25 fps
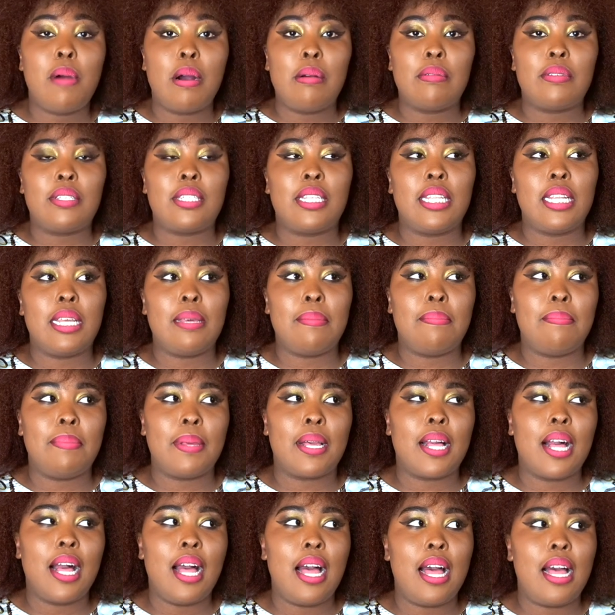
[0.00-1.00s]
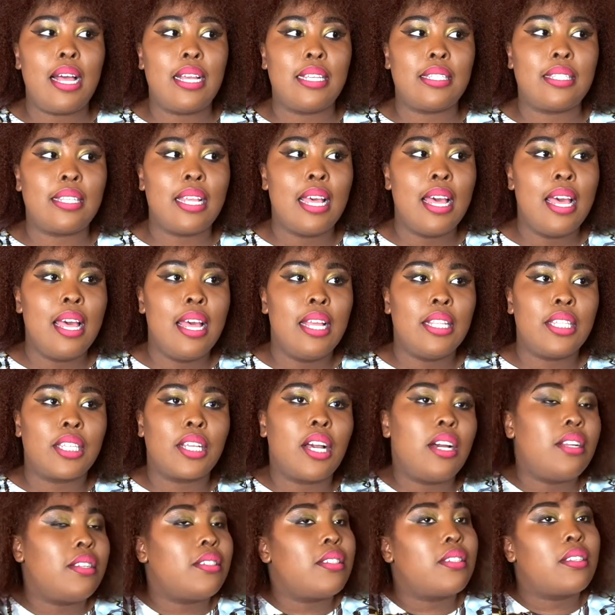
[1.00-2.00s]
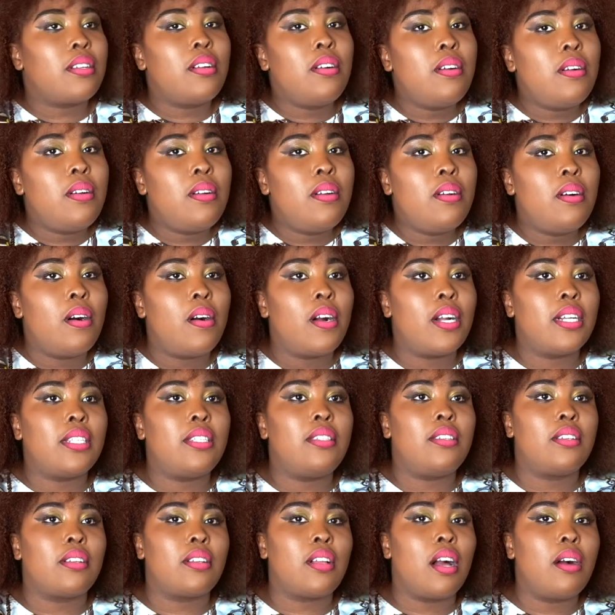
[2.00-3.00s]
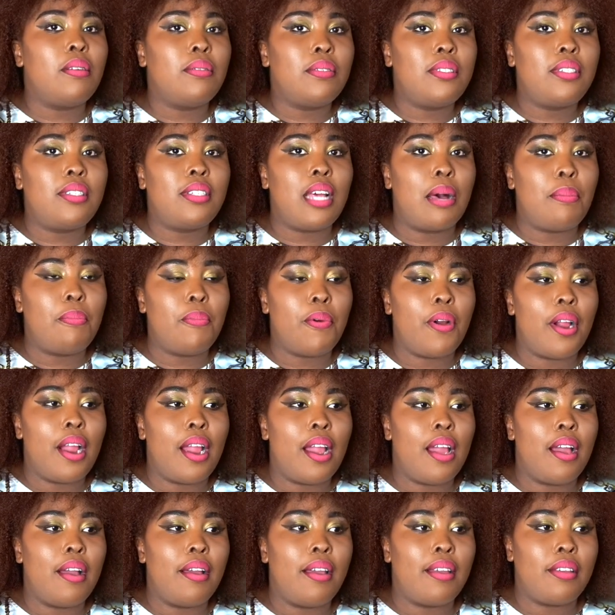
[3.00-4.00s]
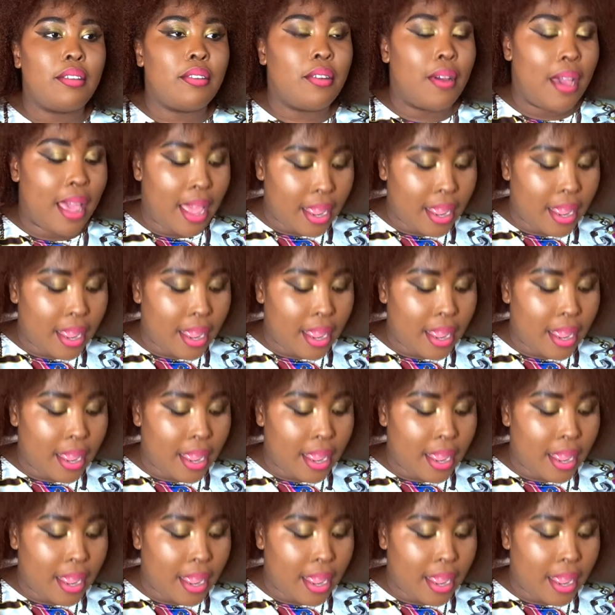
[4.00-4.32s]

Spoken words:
mostly because to go to school or to go somewhere, you know,